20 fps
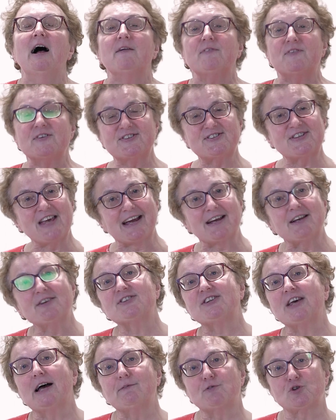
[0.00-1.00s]
The
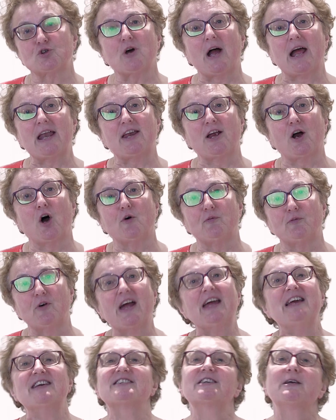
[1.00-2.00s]
second set of training I
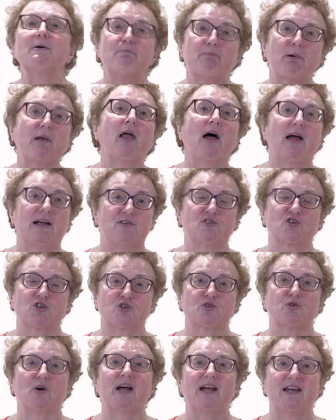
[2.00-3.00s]
offer is compliance
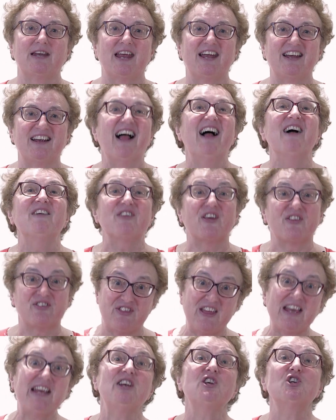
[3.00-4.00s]
training, the
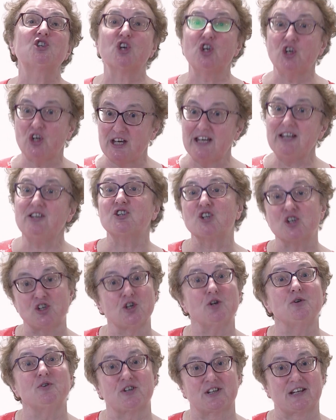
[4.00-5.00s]
things you need to
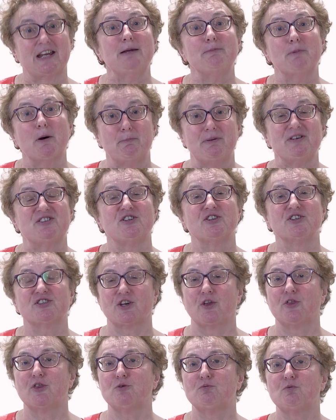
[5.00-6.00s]
do to keep a business
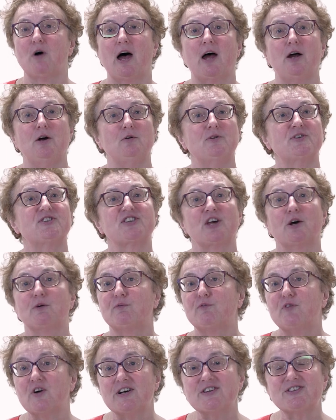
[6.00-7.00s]
on the road. So
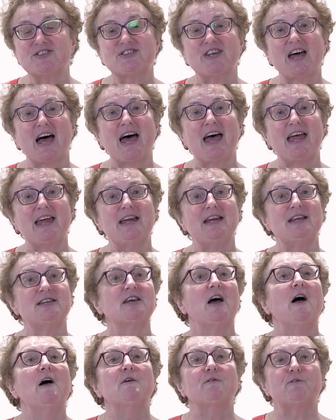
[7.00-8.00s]
first aid,
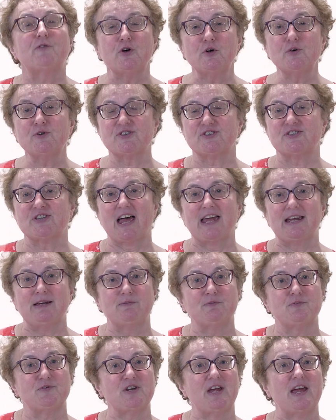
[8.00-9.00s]
food
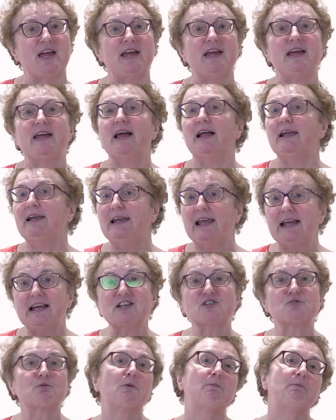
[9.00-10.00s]
safety,
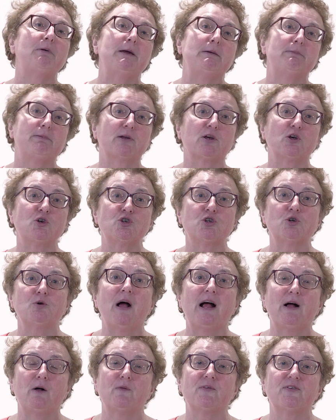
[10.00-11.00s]
links with people that can do
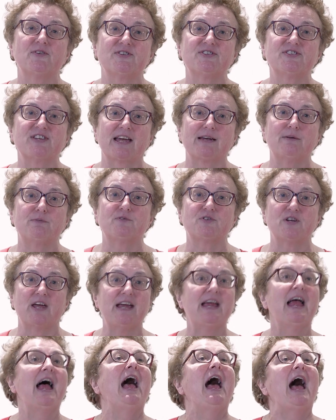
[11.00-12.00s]
health and
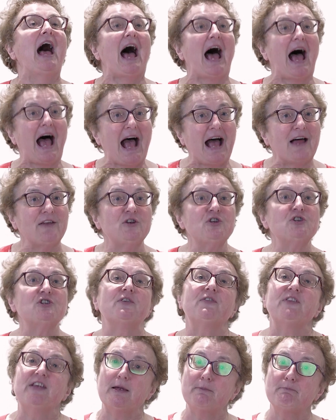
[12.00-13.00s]
safety, and
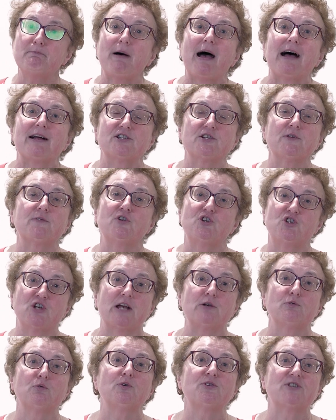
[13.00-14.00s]
the impact of the
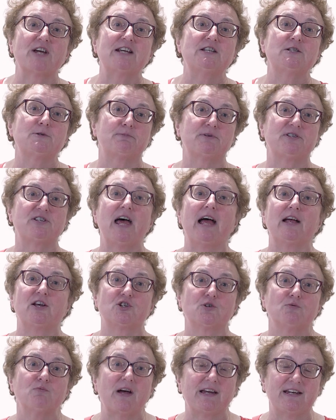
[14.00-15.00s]
general data
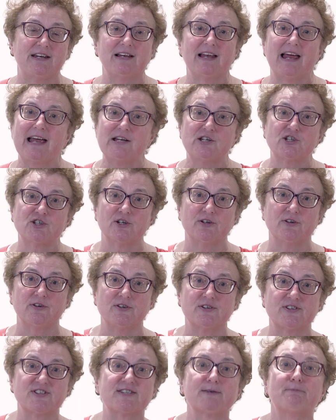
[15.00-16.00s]
protection
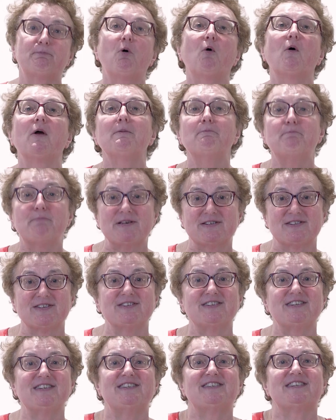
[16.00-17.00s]
regulations, supporting
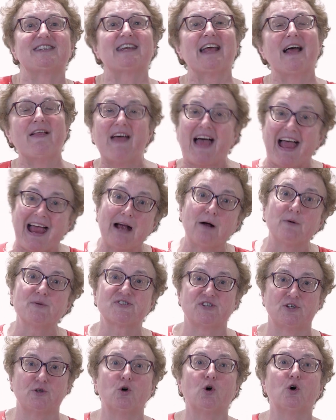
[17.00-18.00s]
businesses to get their
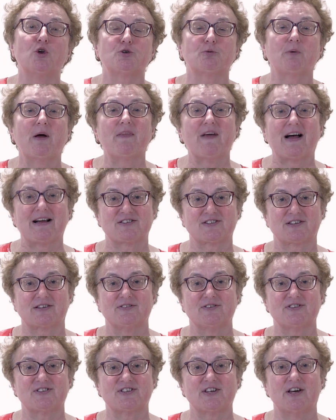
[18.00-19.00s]
house in order where that's
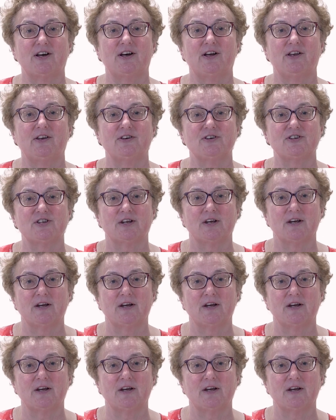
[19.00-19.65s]
concerned.